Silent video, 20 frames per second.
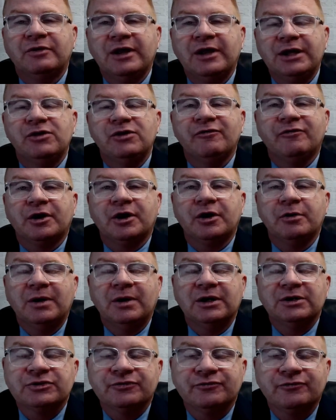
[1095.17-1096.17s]
Thank you very
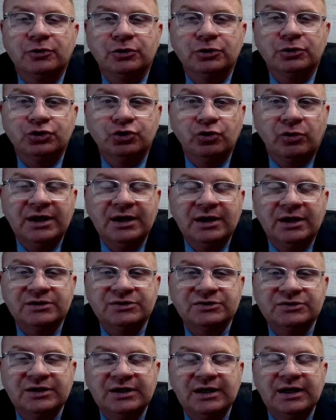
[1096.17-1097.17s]
much for joining
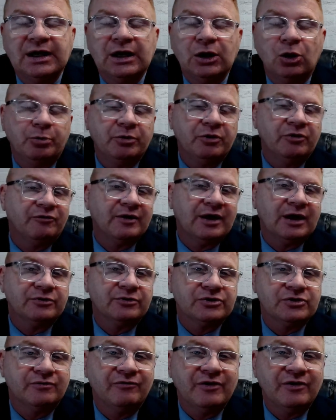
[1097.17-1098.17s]
us today. I hope you
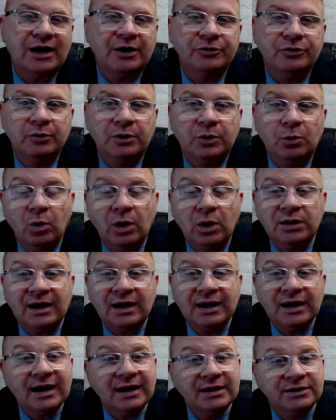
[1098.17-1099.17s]
found some value in what
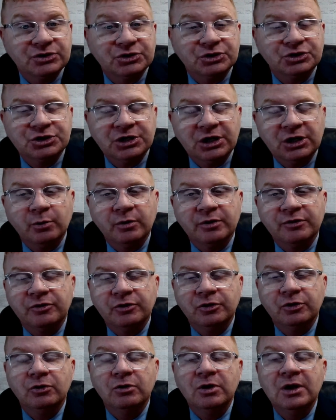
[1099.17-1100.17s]
I had to share with
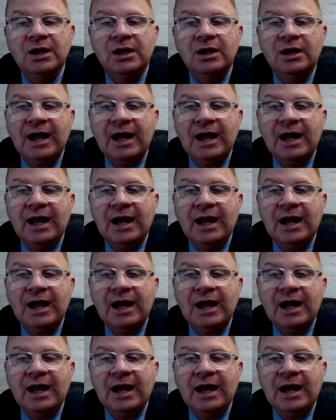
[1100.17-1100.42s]
you.